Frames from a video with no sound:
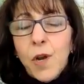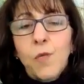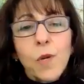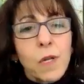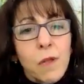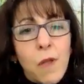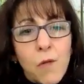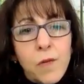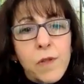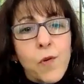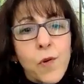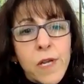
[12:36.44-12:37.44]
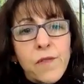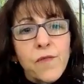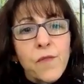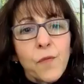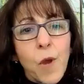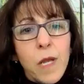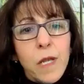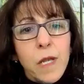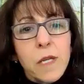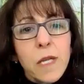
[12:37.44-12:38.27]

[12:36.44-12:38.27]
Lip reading: work a lot with grief, right?